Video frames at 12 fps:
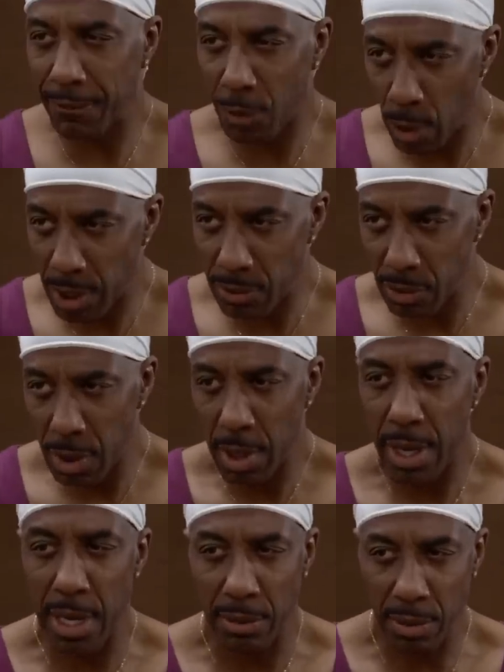the fucking forties
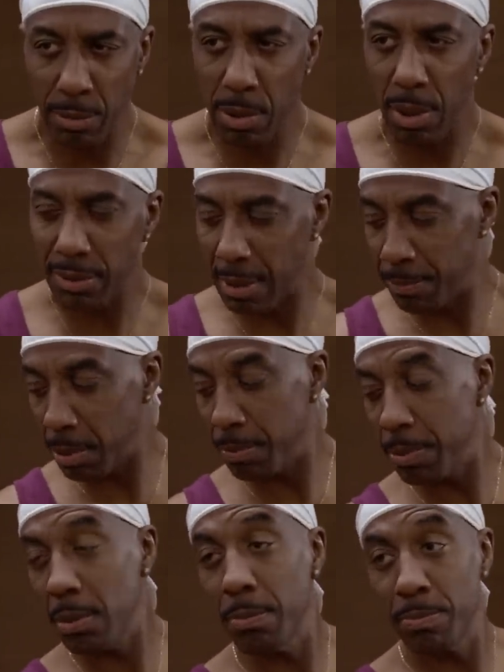and yeah. some girl said
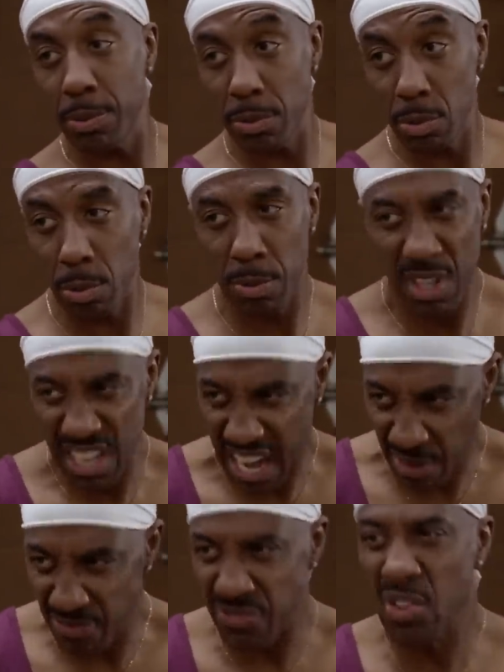poop poop
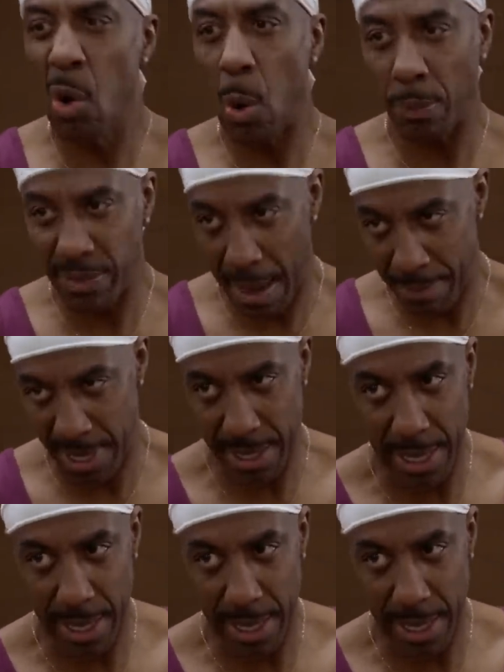I know I'm tapping